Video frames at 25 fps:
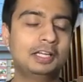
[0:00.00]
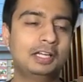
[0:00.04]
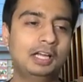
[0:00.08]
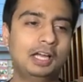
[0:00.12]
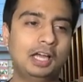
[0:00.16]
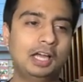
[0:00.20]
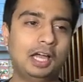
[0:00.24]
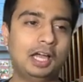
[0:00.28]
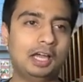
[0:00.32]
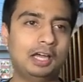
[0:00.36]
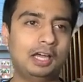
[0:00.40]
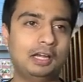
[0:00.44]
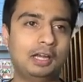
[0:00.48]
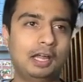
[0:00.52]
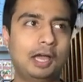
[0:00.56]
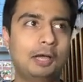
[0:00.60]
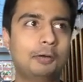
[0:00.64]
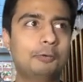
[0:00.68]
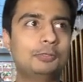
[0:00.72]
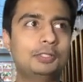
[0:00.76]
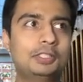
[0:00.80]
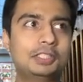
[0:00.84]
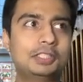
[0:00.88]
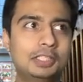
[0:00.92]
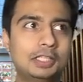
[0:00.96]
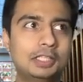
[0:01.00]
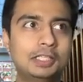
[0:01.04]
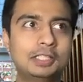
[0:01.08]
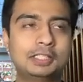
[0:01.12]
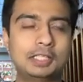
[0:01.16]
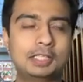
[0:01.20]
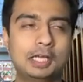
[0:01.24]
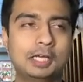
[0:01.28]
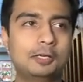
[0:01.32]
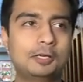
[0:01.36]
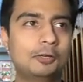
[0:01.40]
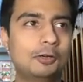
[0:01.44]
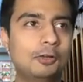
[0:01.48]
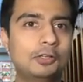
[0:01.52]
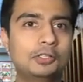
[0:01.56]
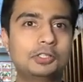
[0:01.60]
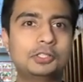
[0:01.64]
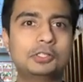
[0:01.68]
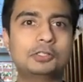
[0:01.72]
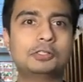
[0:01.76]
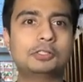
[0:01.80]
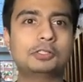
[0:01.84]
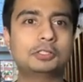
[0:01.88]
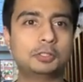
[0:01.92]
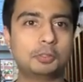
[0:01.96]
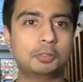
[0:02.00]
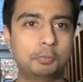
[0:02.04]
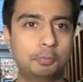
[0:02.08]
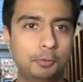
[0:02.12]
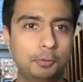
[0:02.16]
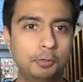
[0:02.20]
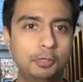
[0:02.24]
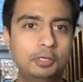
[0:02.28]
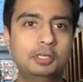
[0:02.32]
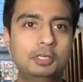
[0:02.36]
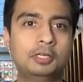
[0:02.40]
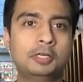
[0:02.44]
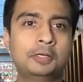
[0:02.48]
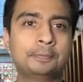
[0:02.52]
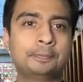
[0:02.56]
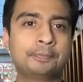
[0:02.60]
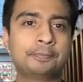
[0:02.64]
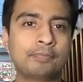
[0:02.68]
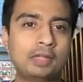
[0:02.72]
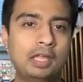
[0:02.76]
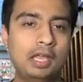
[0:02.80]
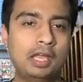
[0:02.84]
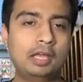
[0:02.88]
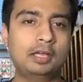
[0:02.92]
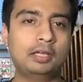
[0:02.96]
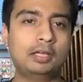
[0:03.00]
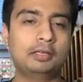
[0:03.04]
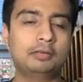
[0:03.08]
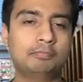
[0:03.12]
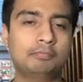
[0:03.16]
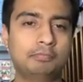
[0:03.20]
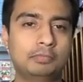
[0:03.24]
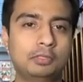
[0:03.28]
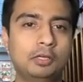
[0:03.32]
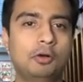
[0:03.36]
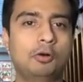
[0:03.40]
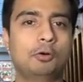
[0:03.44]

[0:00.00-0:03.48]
And I would say psychological support and a